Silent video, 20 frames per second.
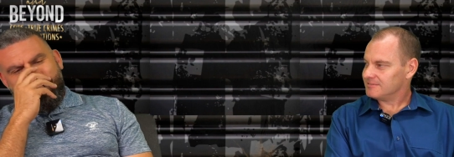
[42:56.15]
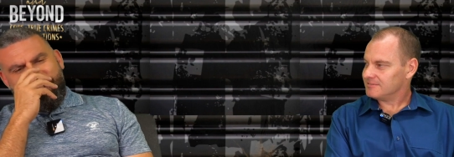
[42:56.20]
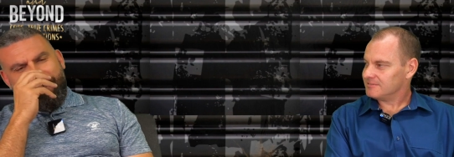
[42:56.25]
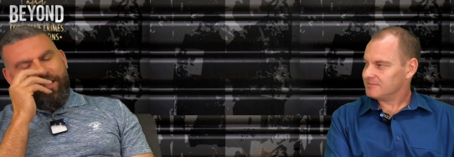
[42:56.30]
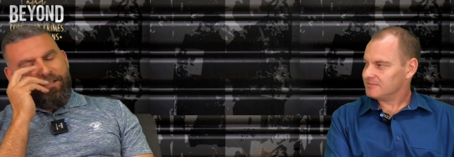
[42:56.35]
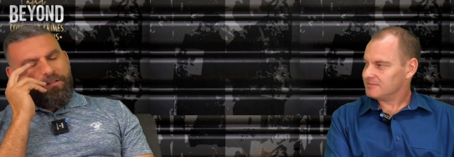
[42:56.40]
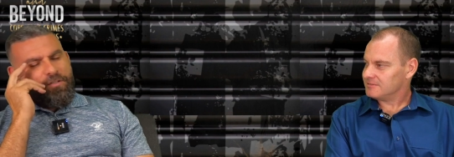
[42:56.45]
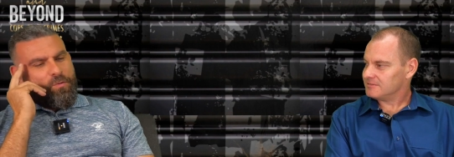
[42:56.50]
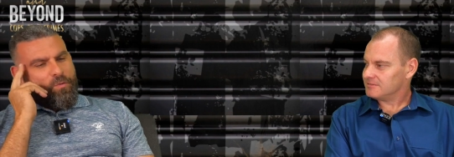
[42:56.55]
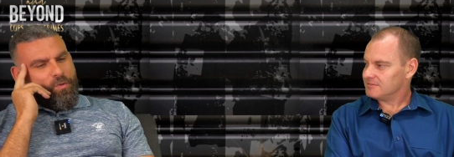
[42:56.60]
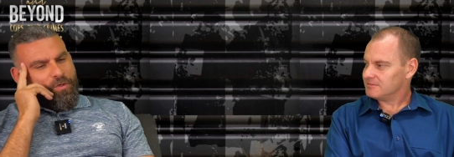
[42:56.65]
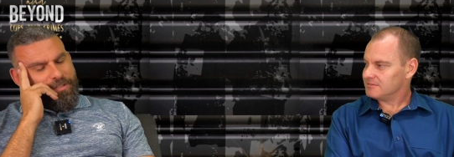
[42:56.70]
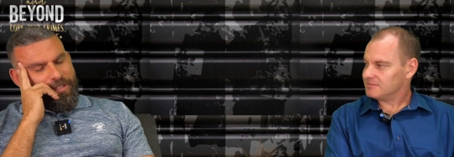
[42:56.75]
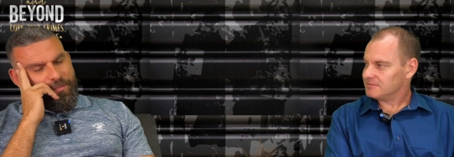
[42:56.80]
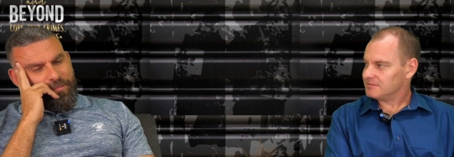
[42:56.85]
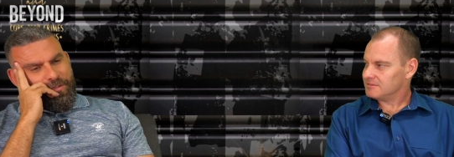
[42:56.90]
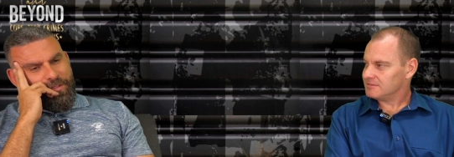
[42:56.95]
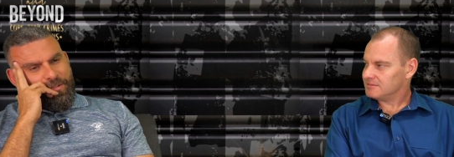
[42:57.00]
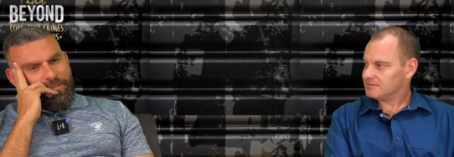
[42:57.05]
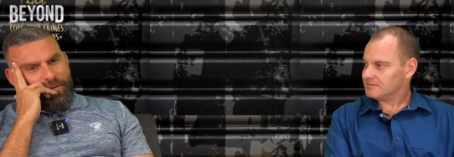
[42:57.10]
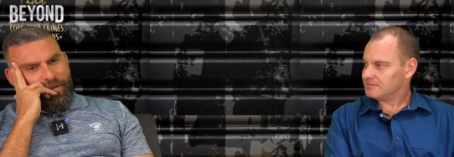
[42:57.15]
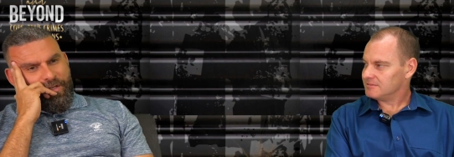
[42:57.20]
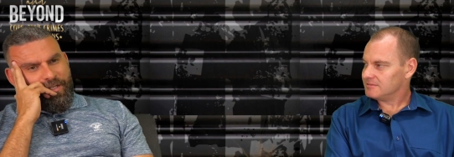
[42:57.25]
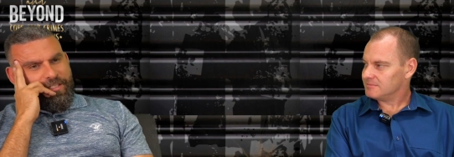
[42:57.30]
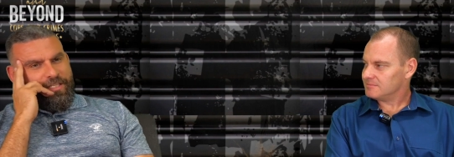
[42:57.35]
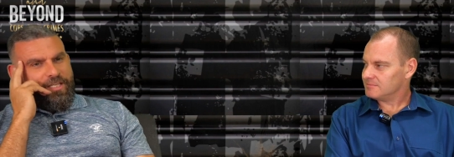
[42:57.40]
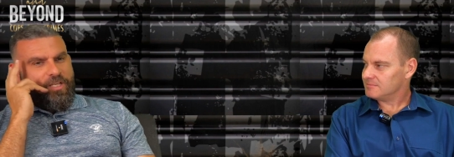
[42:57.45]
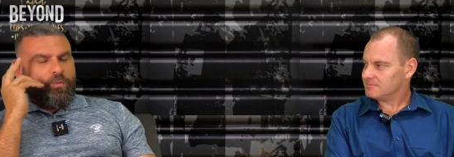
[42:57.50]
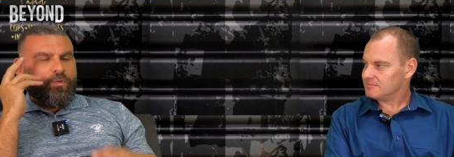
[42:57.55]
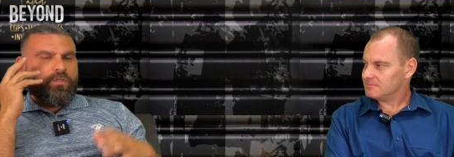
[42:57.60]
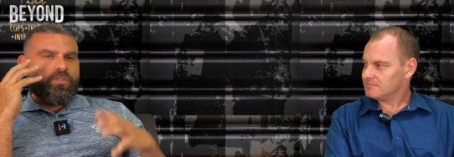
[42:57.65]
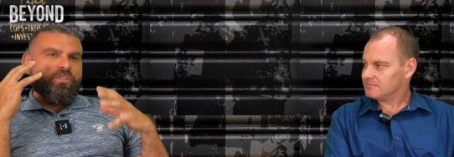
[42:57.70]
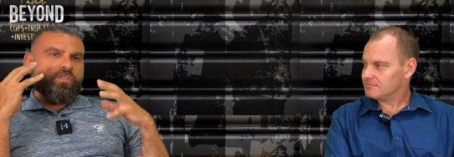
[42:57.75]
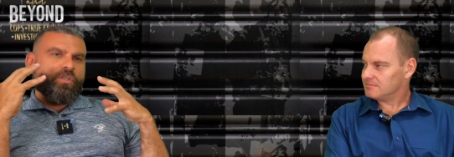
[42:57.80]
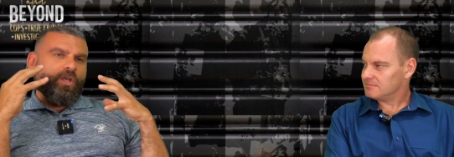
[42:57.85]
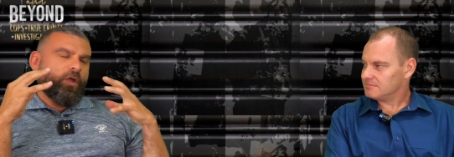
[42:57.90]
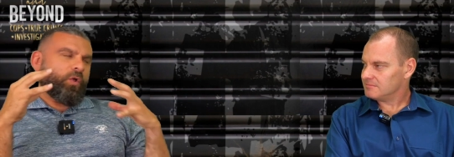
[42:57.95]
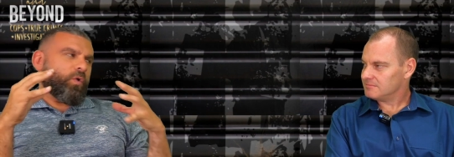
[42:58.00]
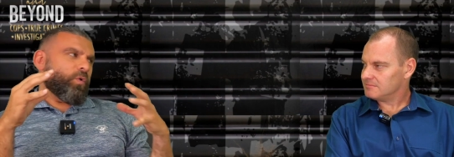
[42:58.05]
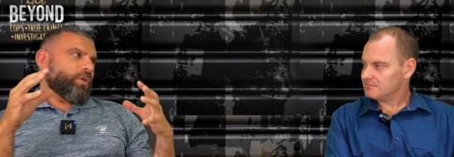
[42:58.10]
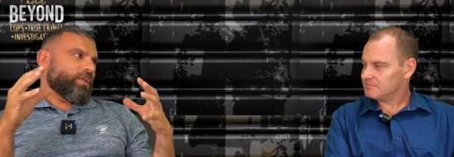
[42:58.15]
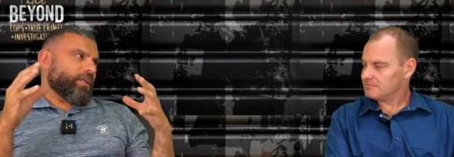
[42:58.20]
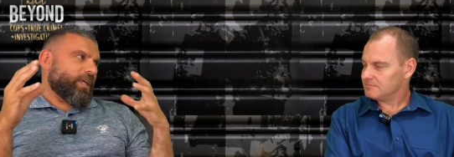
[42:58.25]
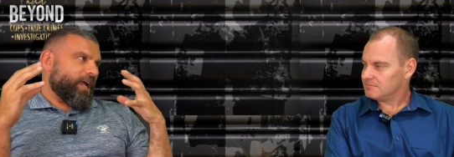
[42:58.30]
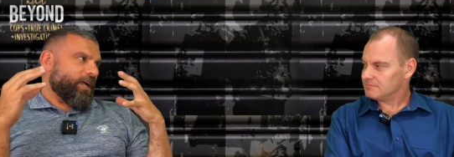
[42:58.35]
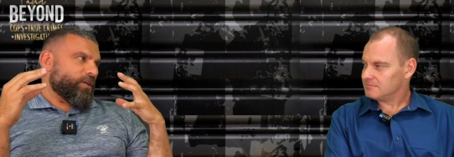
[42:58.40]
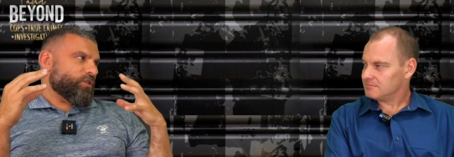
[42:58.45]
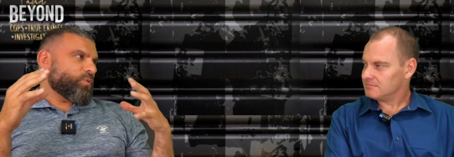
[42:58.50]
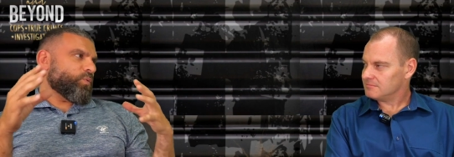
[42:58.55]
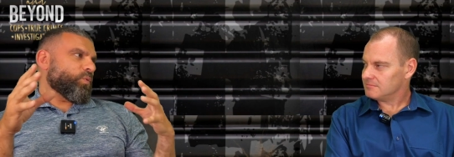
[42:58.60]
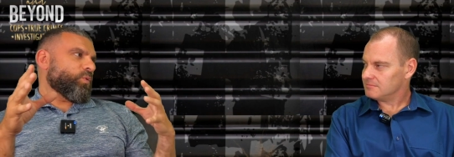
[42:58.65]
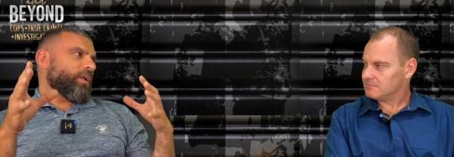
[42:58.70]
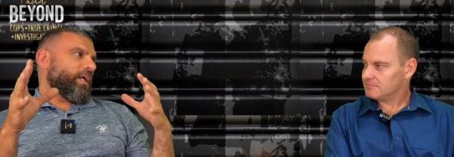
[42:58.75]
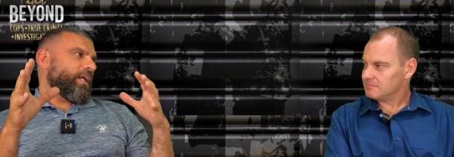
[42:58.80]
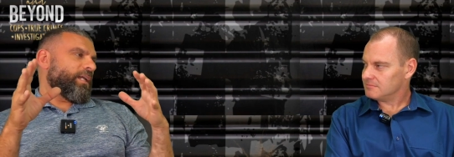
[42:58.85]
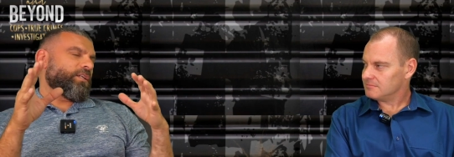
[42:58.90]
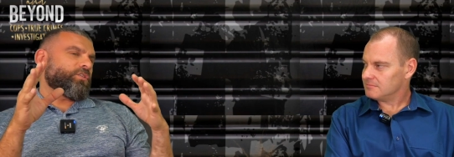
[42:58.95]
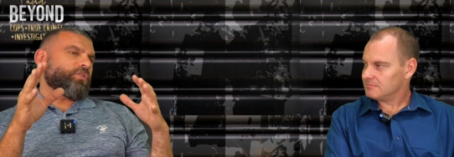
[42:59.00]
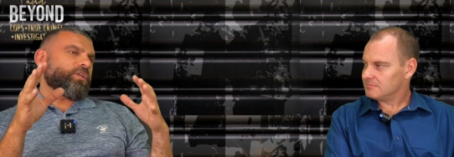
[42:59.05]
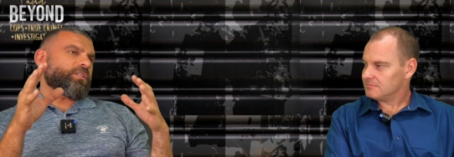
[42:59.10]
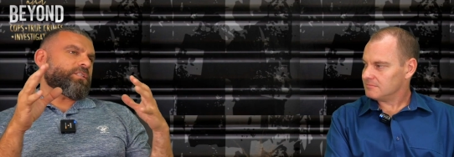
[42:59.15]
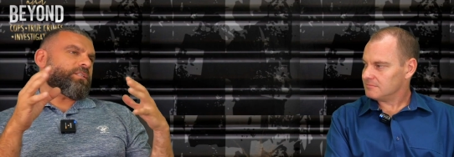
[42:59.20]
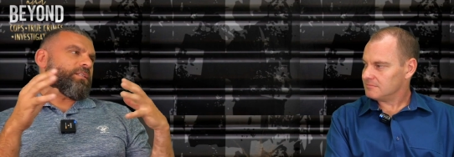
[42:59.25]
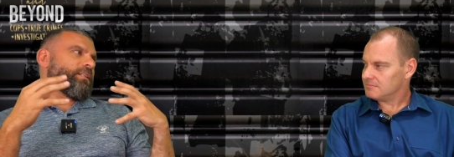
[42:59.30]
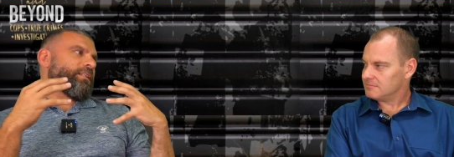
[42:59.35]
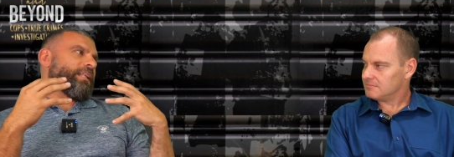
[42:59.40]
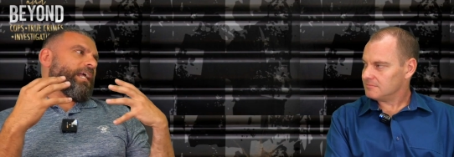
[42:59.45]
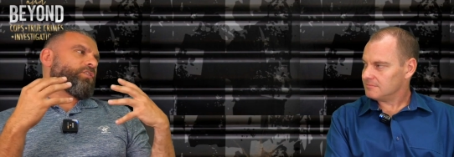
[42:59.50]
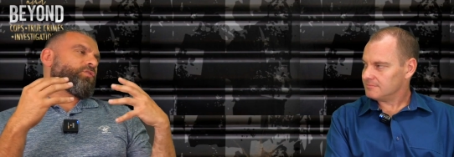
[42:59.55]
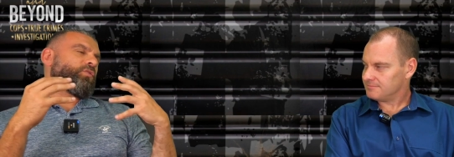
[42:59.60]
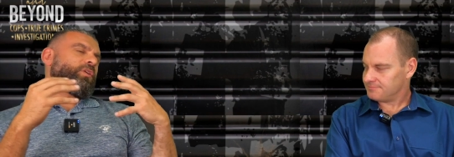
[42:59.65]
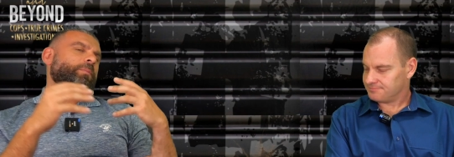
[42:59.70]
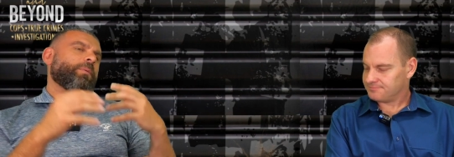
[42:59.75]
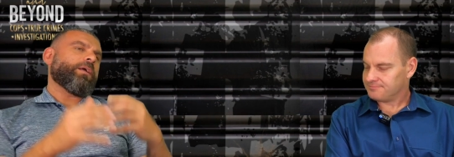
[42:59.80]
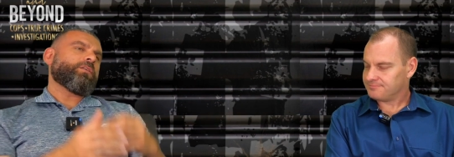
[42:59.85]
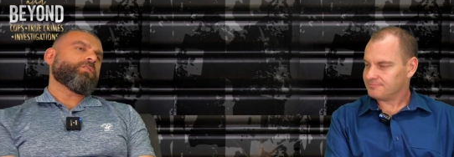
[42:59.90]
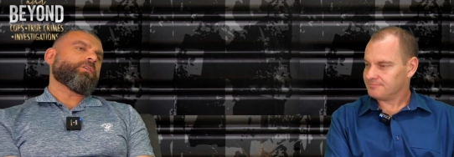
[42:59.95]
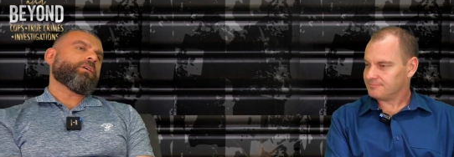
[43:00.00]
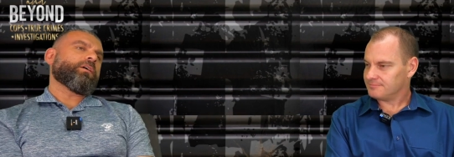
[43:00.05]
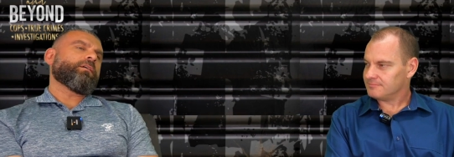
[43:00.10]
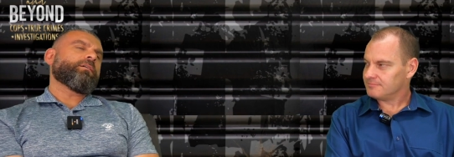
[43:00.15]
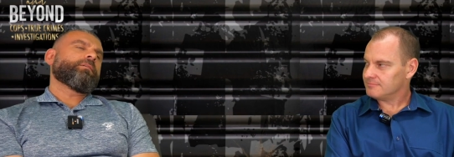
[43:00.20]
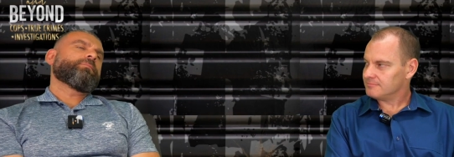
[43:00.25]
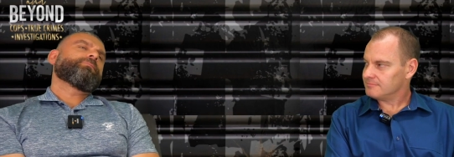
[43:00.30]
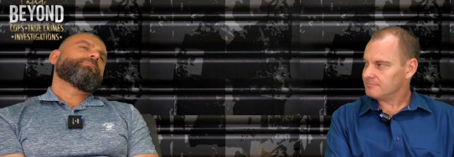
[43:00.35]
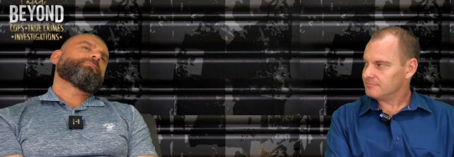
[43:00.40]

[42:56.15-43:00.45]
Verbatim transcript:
Speaker 1: He just walked up with his pocket, and he was so casual, and it just naturally made you go,